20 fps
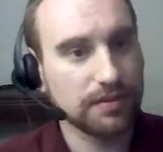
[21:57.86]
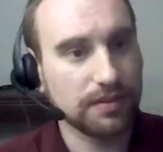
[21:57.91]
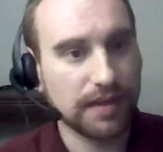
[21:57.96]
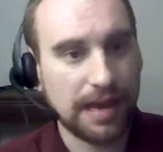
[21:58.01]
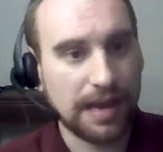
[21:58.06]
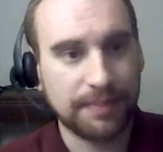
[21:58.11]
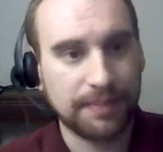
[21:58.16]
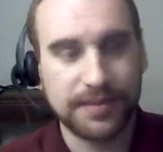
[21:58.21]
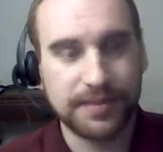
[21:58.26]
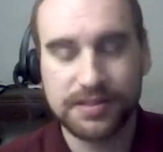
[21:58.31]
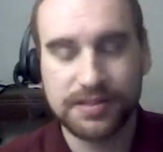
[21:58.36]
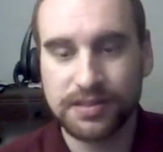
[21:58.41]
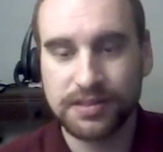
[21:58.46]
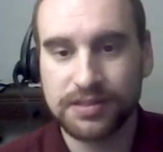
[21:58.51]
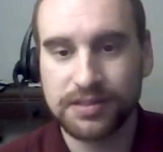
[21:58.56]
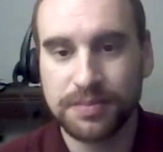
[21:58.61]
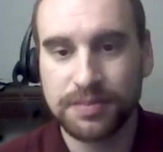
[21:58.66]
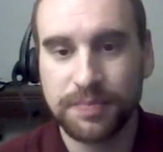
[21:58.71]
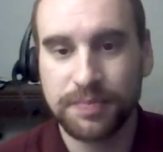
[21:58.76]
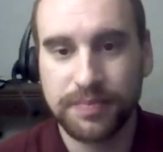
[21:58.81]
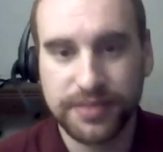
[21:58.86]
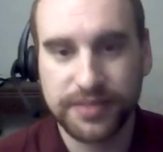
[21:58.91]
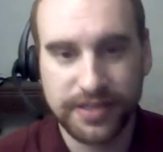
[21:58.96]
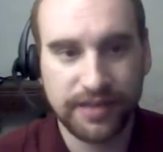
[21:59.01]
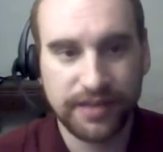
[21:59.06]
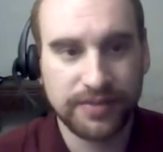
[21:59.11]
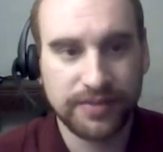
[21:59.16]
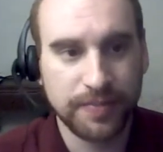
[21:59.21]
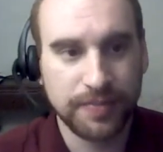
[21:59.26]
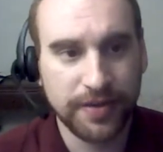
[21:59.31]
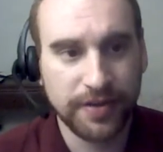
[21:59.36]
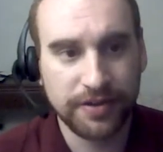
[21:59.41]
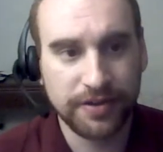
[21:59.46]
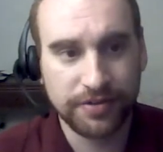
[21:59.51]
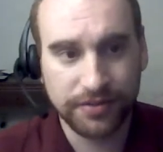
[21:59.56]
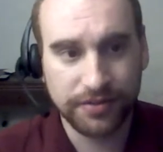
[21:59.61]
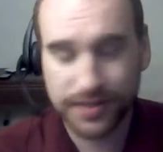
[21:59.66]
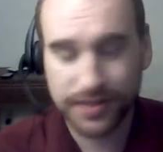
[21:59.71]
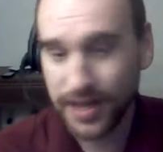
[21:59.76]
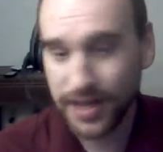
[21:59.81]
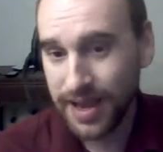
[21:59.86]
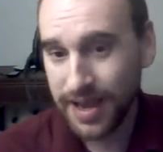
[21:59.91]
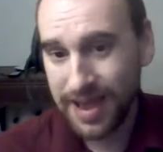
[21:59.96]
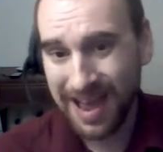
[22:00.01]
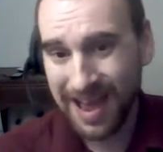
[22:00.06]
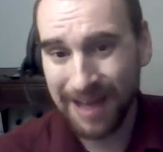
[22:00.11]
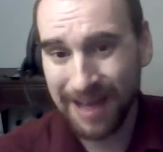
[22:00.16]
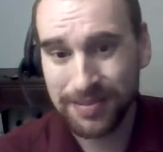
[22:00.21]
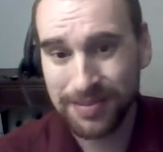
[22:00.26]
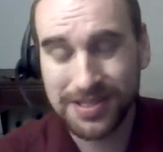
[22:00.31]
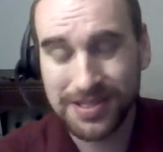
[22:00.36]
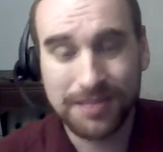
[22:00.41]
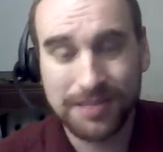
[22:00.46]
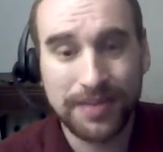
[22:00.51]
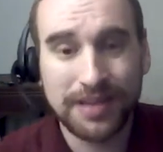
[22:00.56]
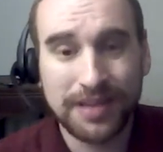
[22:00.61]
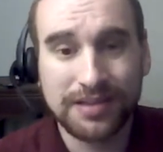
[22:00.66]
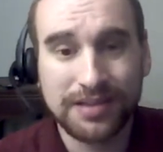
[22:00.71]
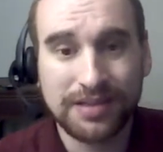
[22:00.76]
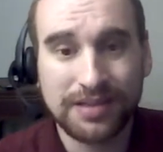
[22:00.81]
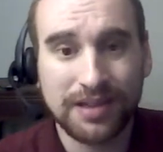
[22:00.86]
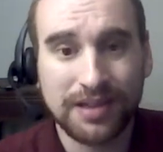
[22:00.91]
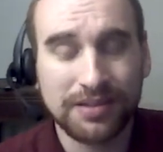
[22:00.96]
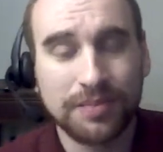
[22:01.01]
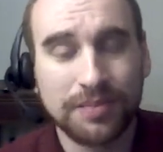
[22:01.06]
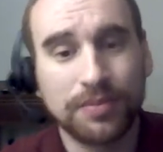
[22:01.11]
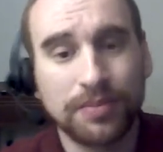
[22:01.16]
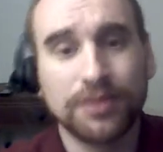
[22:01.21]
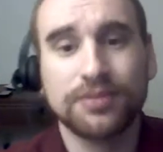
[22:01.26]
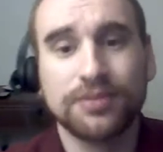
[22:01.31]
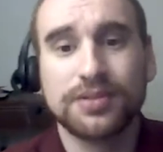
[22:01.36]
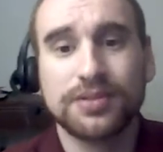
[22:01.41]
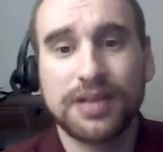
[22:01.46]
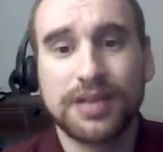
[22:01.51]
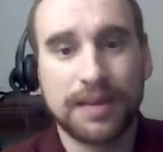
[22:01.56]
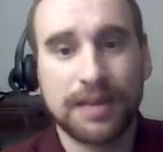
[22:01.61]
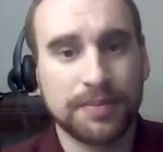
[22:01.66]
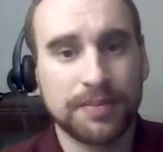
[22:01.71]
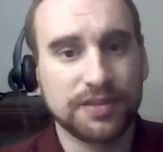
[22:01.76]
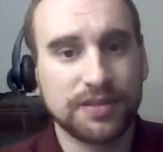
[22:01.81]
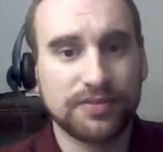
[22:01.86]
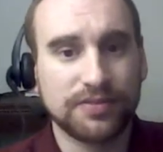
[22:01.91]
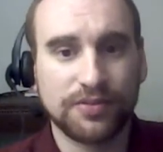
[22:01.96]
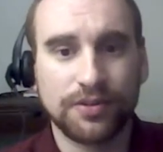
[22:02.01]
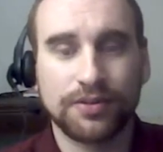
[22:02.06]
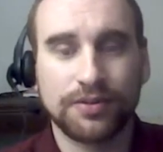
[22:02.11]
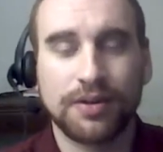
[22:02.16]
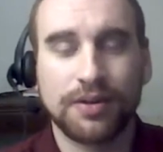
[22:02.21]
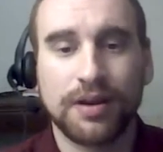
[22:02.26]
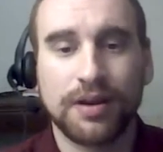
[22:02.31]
happens in slave spirituals, happens a bit in Delta Blues, happens further on